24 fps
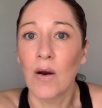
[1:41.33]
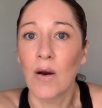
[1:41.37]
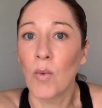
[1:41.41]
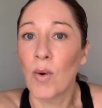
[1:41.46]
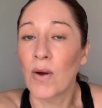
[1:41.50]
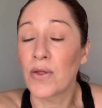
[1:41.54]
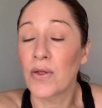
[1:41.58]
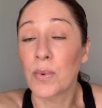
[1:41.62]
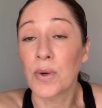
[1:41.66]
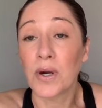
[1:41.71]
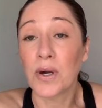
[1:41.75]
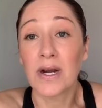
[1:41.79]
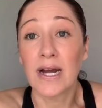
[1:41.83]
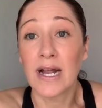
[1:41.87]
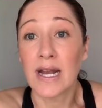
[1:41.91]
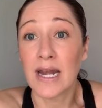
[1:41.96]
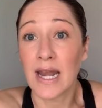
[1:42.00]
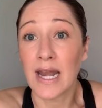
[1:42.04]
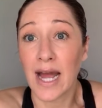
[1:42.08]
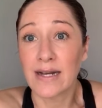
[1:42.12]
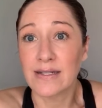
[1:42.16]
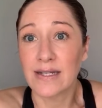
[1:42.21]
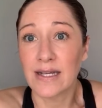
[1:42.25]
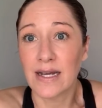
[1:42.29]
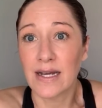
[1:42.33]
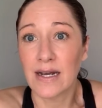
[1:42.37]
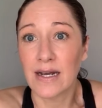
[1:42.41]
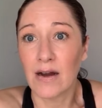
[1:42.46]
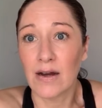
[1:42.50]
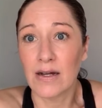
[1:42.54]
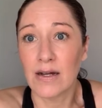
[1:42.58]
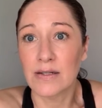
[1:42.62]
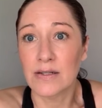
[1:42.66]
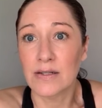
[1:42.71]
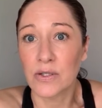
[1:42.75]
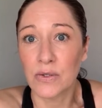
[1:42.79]
whether we're connecting
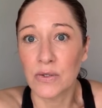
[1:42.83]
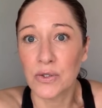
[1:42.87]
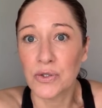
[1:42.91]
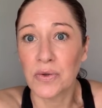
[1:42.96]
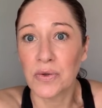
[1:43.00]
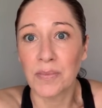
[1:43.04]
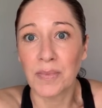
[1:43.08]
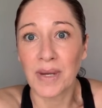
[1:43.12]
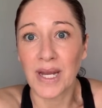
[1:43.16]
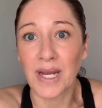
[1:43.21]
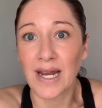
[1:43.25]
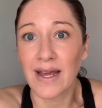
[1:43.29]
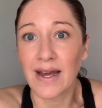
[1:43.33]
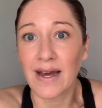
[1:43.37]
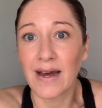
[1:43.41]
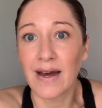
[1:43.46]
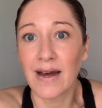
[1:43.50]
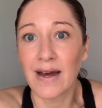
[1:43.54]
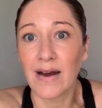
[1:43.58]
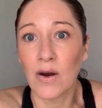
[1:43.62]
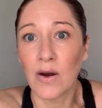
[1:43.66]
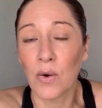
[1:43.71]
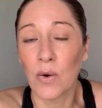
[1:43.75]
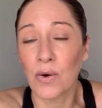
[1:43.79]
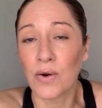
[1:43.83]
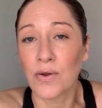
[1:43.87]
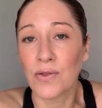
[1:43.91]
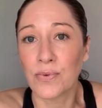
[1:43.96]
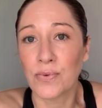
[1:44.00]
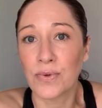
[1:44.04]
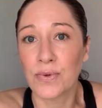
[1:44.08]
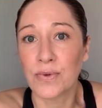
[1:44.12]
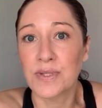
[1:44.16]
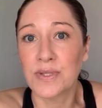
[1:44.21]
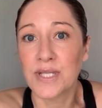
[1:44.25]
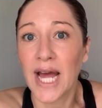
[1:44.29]
on social media or
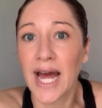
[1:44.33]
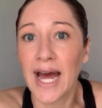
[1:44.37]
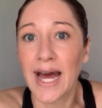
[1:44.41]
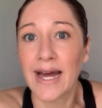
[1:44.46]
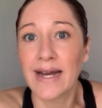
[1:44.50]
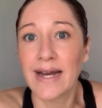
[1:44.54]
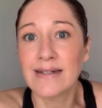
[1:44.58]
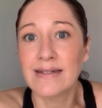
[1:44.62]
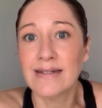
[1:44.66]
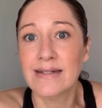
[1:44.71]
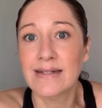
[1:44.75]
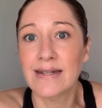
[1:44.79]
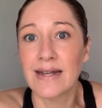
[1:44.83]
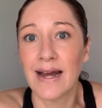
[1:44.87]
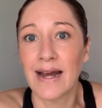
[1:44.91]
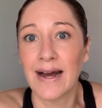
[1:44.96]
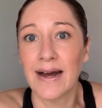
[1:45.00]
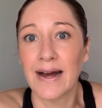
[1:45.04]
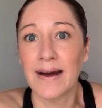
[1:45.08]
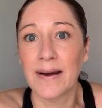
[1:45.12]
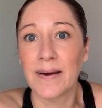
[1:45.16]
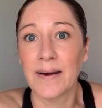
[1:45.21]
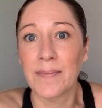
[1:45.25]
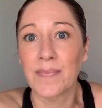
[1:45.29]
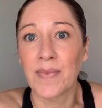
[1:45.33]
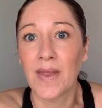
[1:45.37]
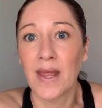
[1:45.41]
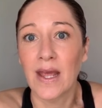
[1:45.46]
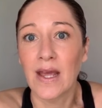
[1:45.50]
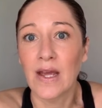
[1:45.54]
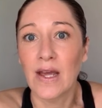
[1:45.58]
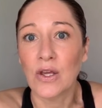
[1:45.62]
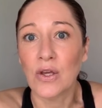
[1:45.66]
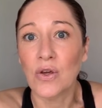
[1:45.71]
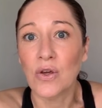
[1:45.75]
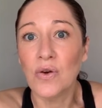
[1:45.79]
through text,
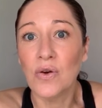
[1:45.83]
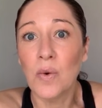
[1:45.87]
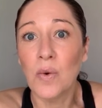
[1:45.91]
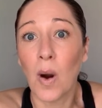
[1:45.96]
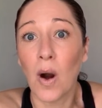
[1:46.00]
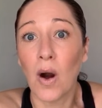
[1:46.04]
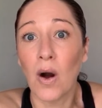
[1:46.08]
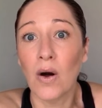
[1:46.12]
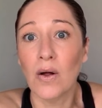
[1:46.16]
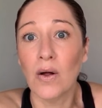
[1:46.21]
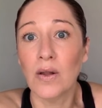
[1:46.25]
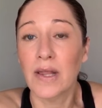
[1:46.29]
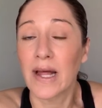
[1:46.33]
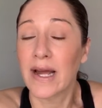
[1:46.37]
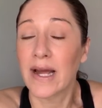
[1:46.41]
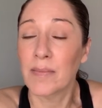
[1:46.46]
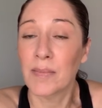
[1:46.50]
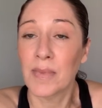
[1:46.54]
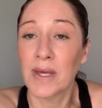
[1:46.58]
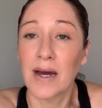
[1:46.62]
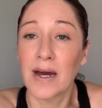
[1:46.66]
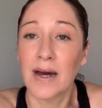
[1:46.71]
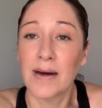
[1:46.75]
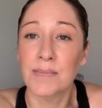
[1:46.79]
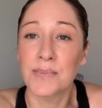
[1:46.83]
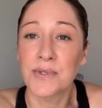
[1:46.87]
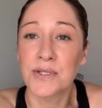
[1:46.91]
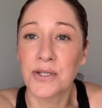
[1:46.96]
um, you all light me up.